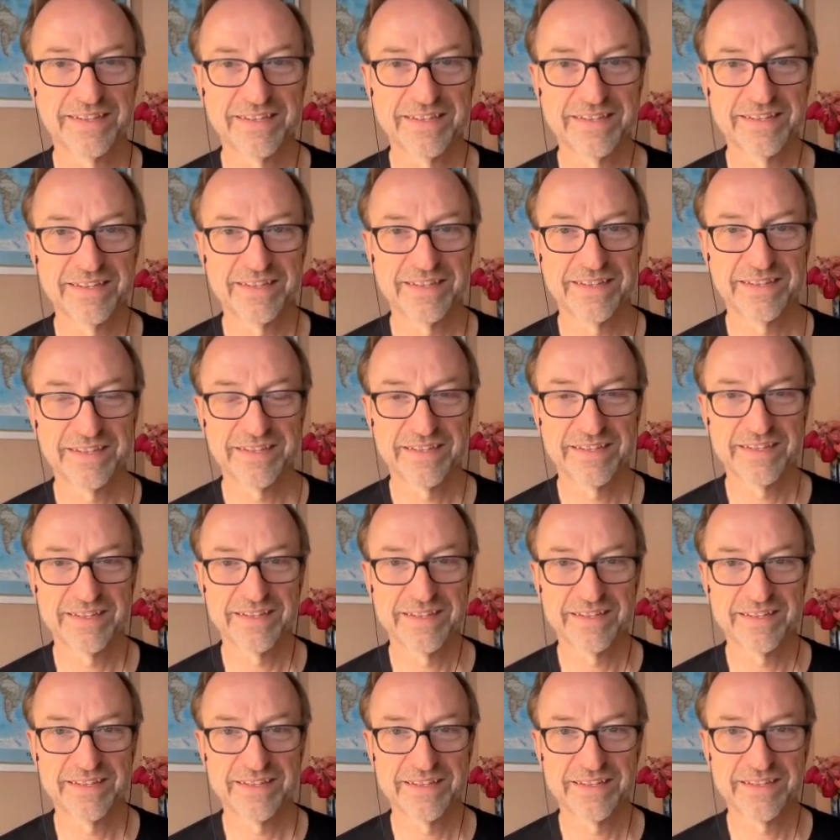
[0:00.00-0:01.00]

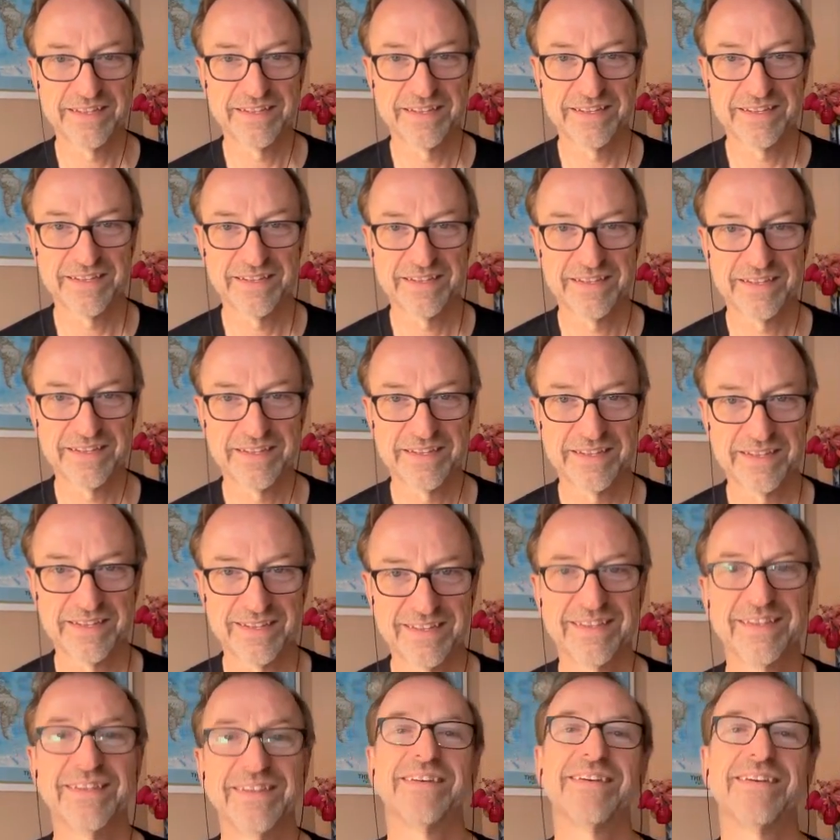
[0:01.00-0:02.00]

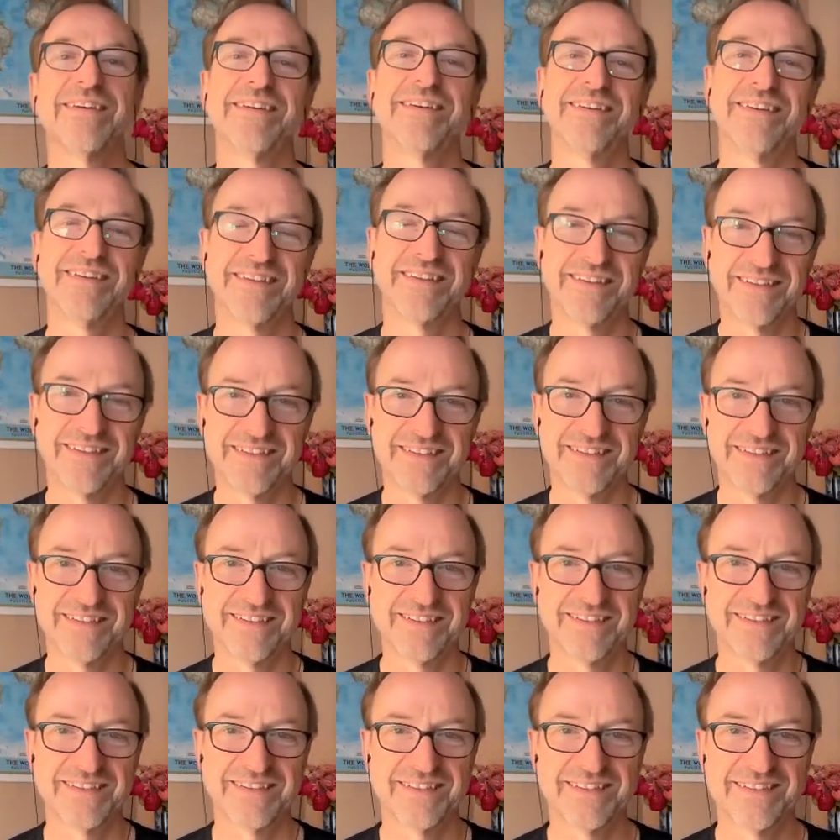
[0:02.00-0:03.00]

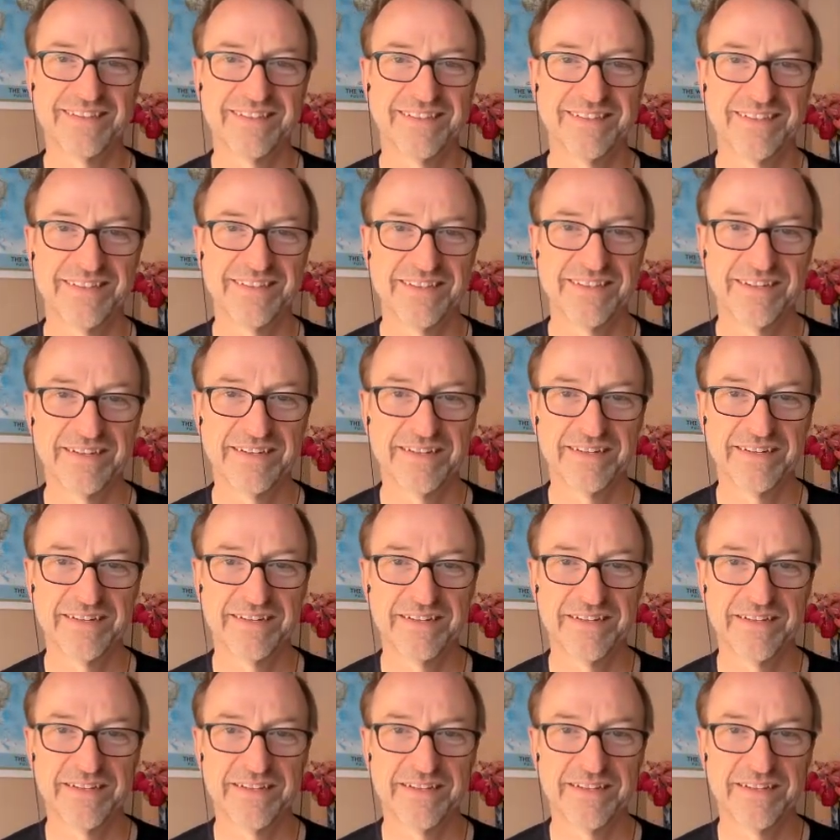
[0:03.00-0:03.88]
(silent)